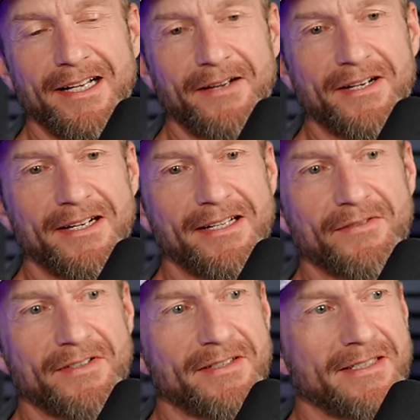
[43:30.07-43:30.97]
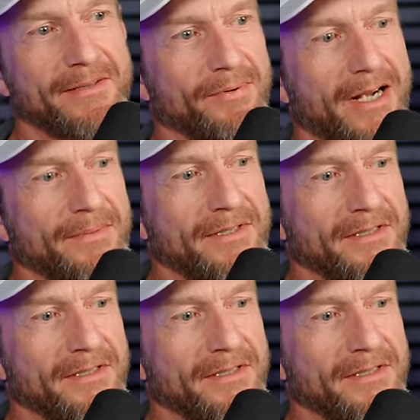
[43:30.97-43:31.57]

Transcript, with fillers: I've got to give some props